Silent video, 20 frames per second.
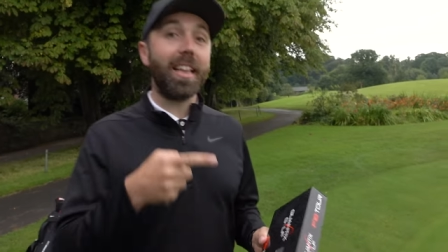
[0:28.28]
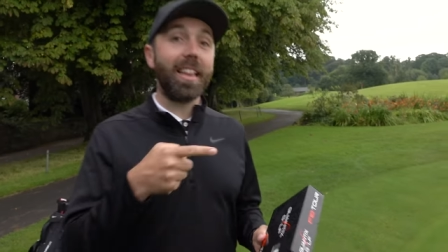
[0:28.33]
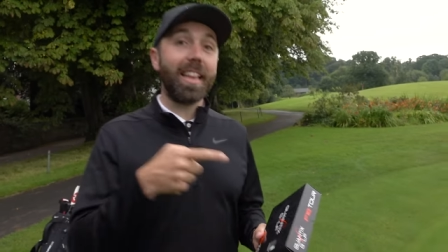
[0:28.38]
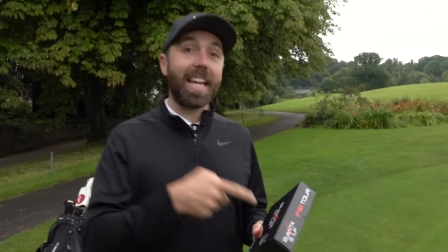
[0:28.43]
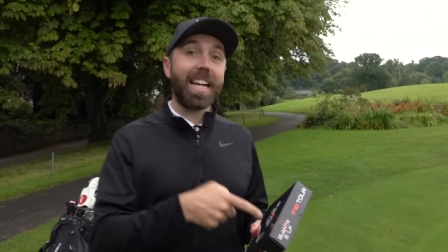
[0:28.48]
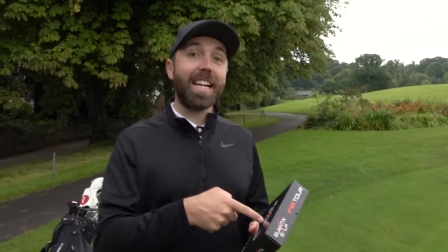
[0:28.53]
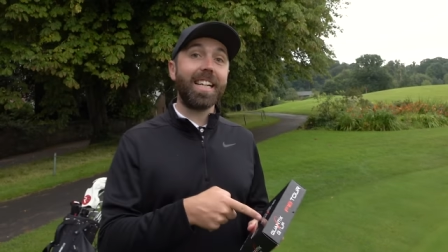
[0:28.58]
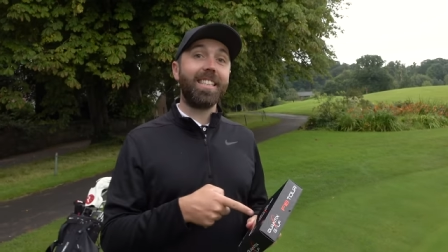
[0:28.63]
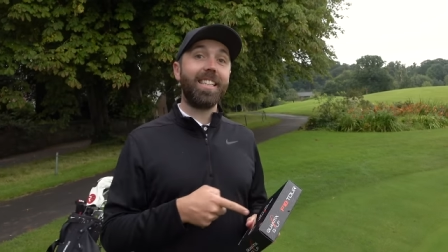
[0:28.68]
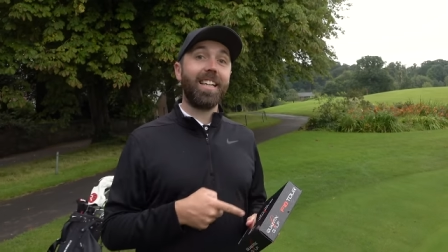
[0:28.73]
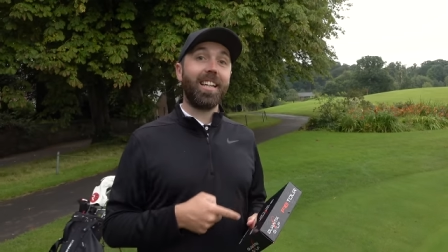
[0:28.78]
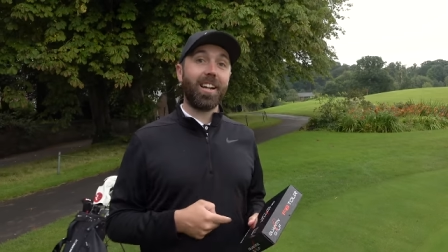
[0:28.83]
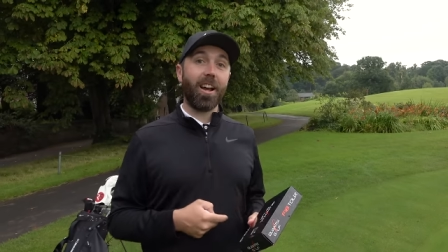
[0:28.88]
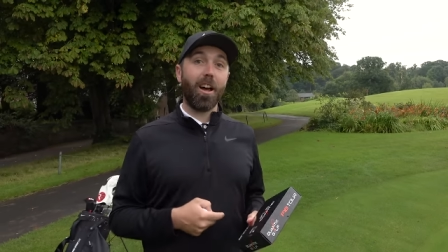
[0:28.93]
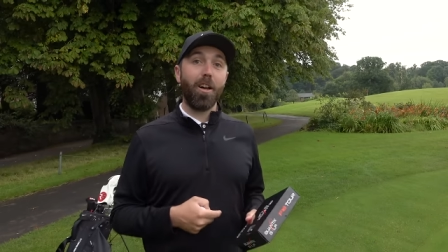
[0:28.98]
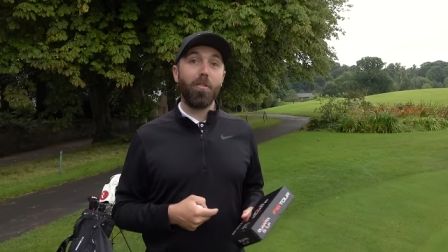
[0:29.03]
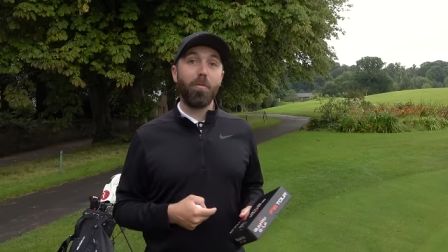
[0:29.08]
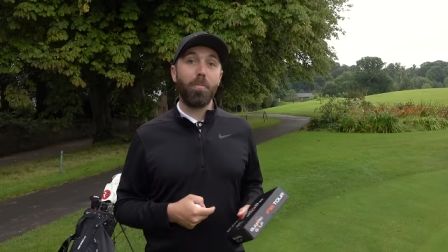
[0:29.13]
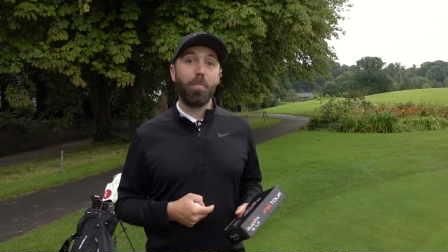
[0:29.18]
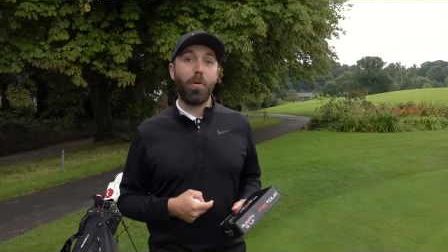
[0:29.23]
a link to the
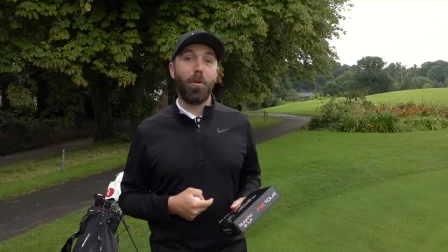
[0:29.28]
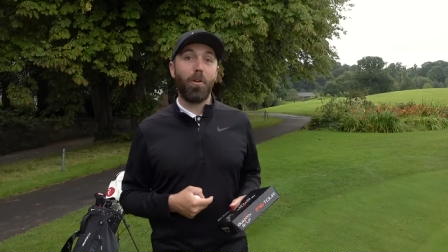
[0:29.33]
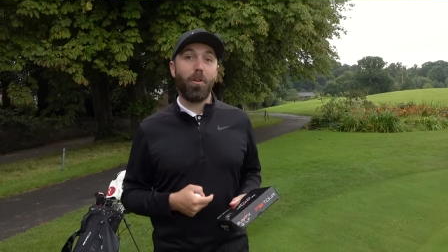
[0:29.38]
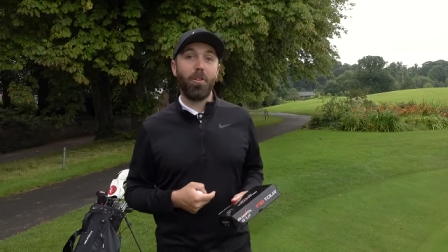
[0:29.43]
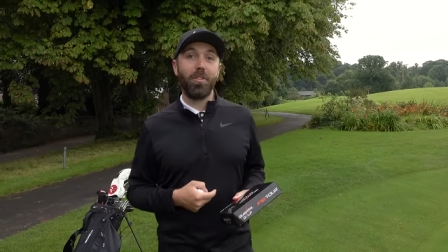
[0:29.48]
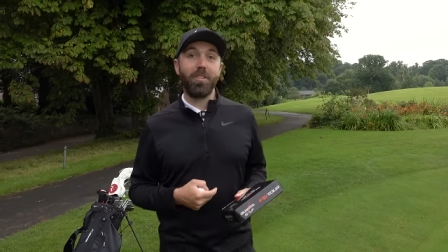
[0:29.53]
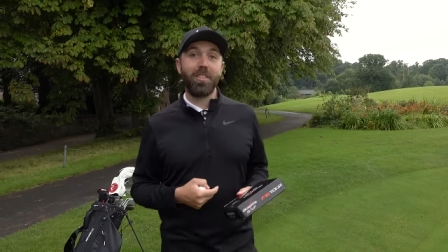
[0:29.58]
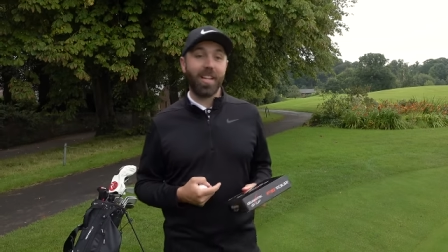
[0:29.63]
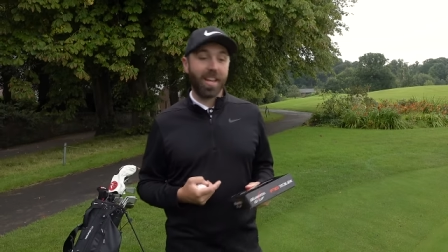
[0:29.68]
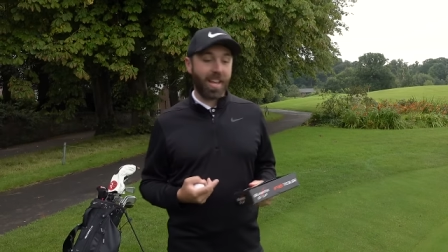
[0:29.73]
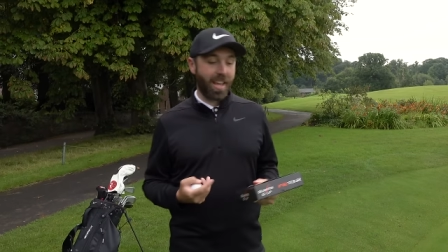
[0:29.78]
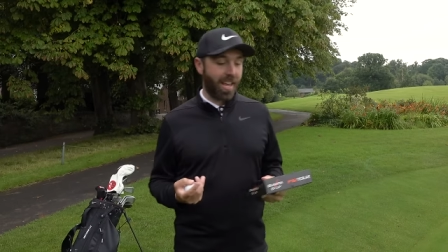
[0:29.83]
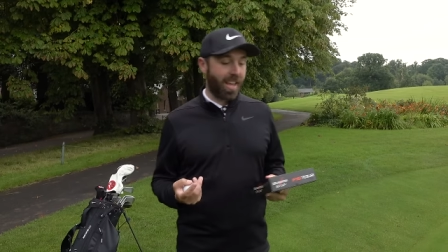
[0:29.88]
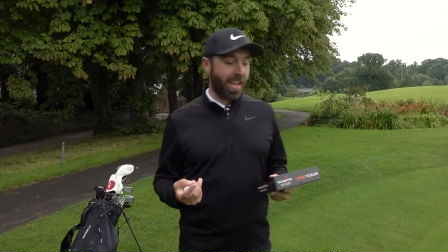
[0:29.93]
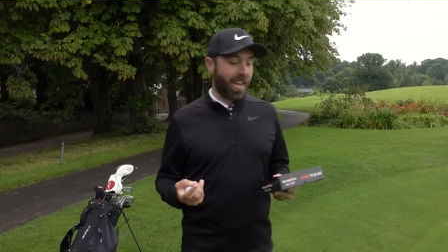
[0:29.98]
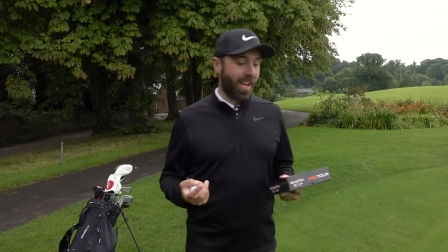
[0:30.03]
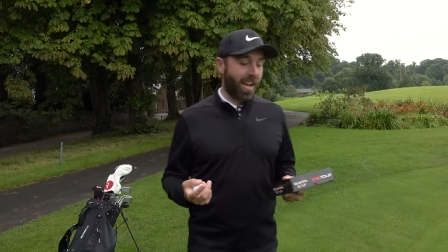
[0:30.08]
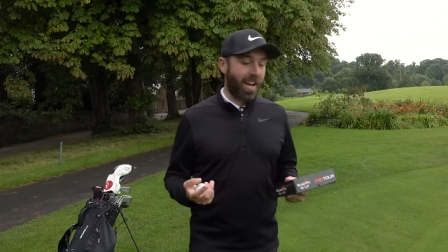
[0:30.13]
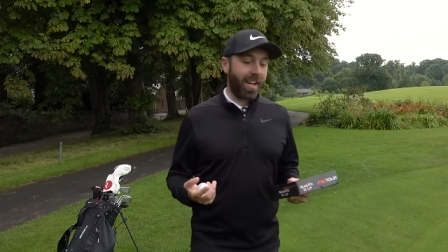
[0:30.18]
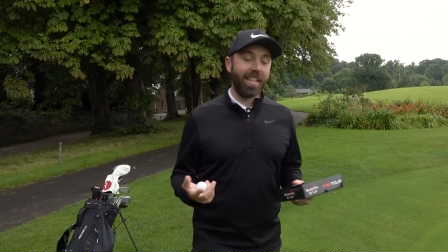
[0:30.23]
golf balls
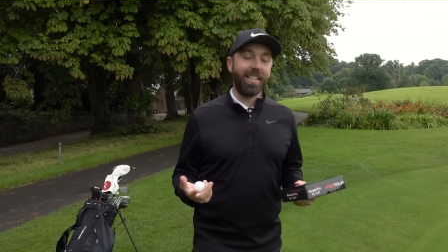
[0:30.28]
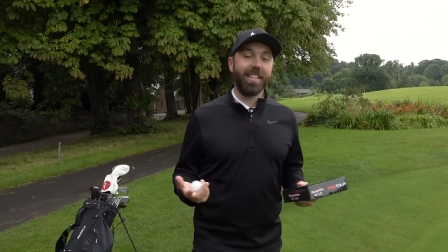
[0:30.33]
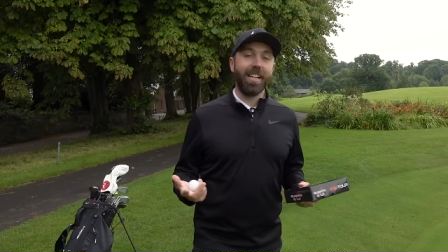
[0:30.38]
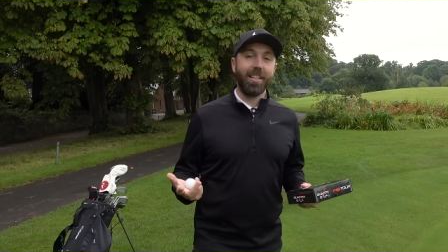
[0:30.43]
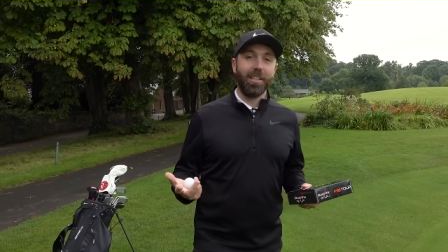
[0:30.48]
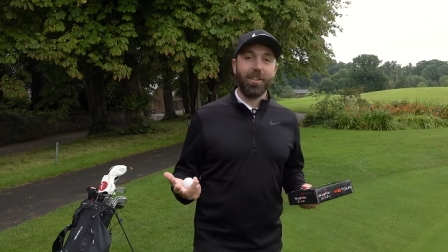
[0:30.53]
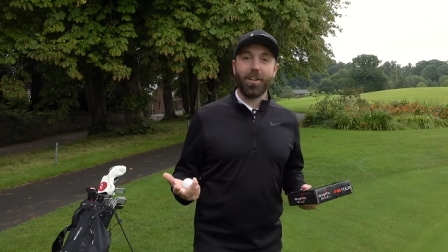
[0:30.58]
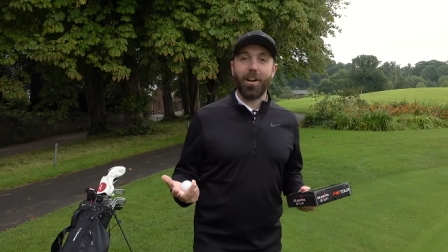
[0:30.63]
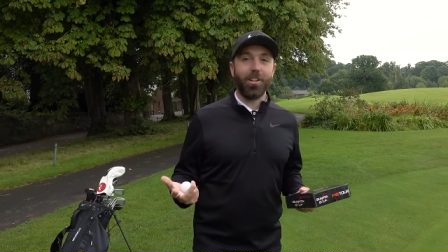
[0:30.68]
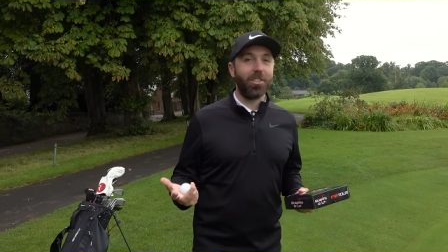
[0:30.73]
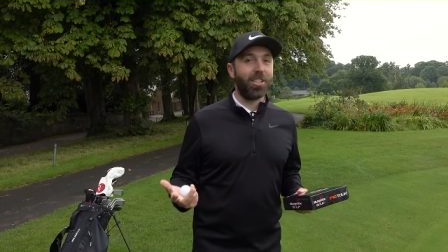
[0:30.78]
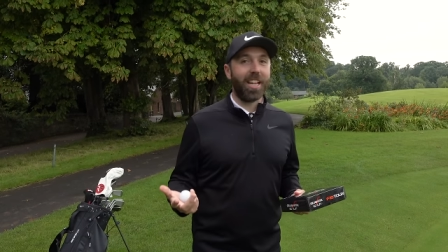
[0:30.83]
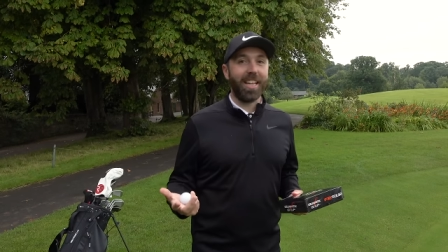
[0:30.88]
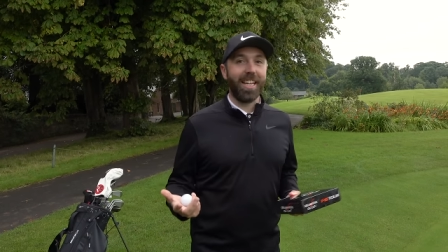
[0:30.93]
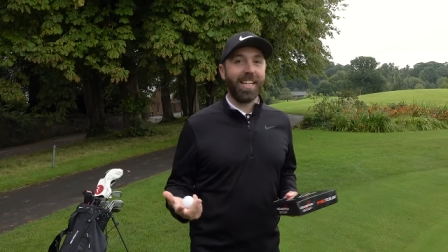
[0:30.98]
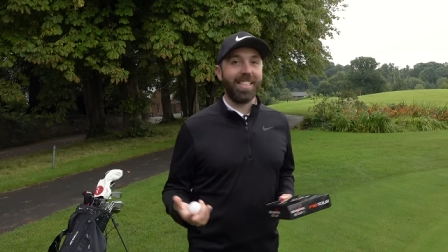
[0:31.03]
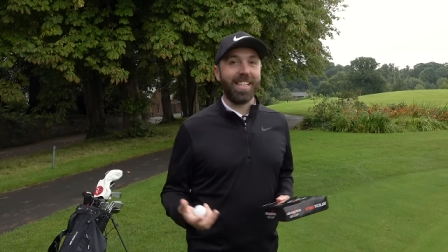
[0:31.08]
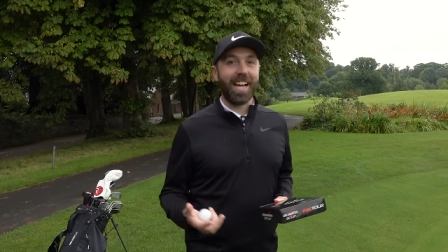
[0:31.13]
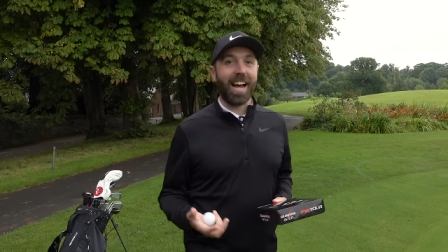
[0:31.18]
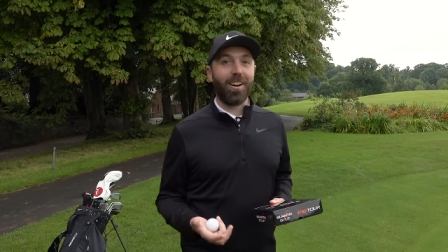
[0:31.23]
and he said, you've got to check
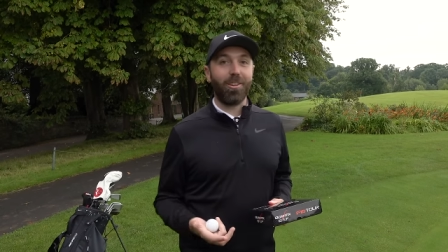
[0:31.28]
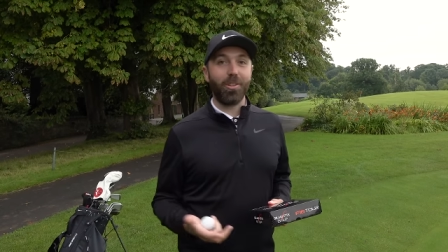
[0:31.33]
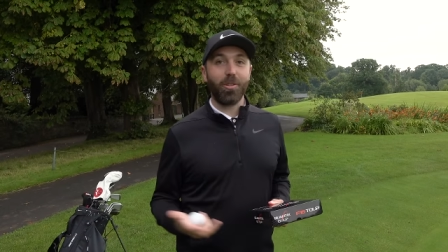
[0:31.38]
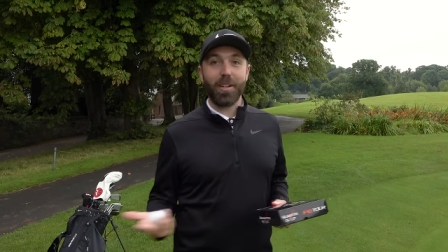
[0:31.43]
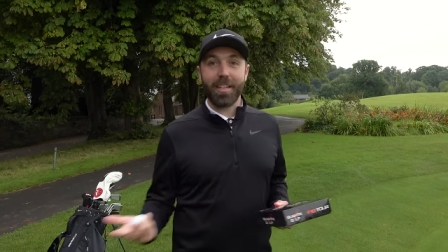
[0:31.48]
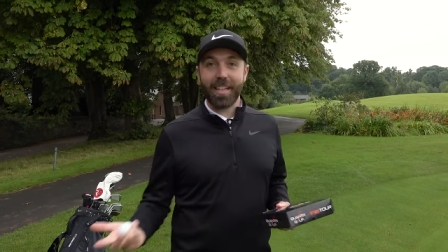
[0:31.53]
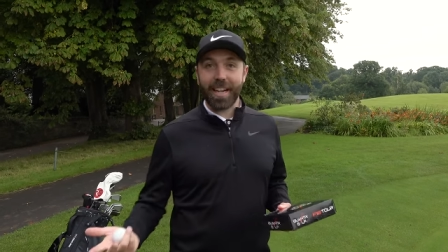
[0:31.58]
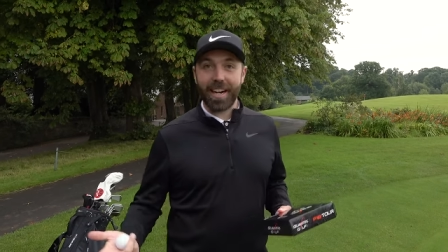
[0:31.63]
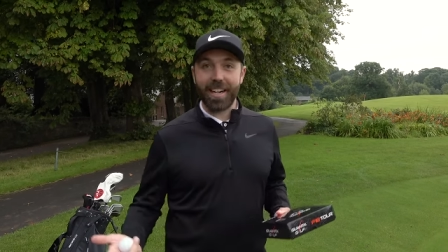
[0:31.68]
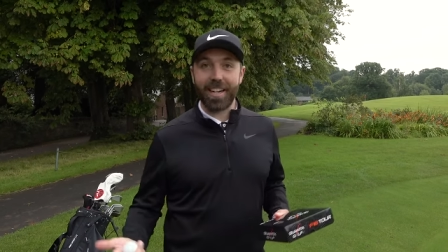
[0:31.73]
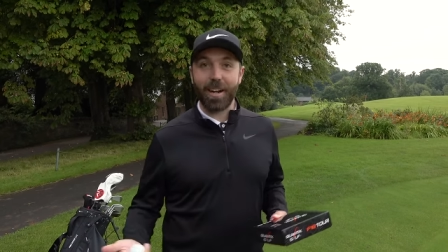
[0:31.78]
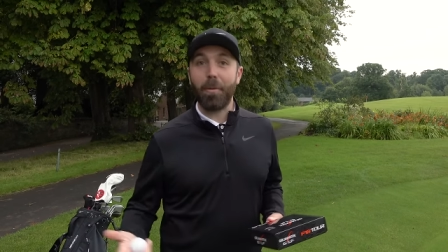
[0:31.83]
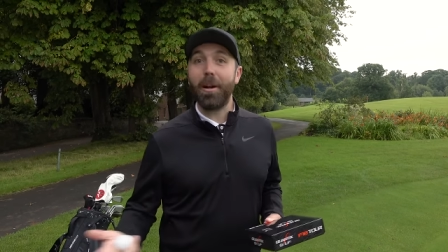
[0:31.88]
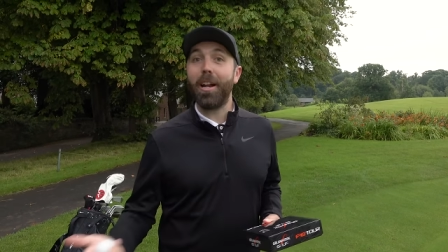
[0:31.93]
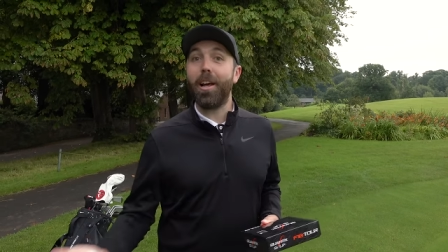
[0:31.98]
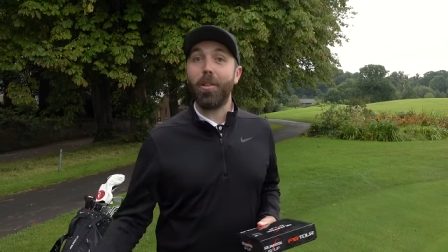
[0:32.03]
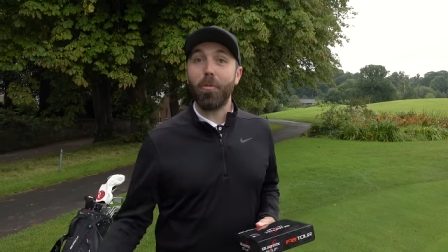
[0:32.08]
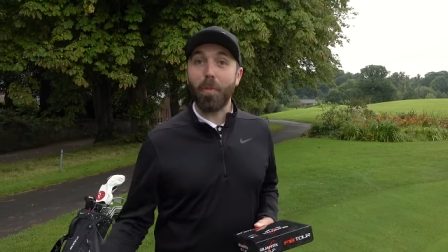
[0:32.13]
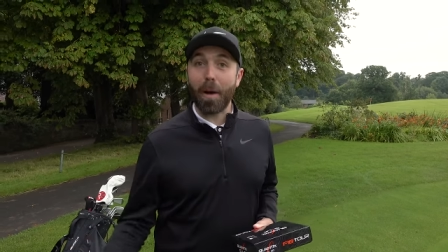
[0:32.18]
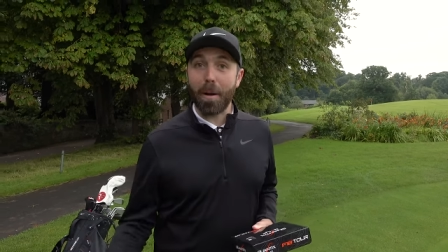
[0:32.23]
these out. So I did. I went on the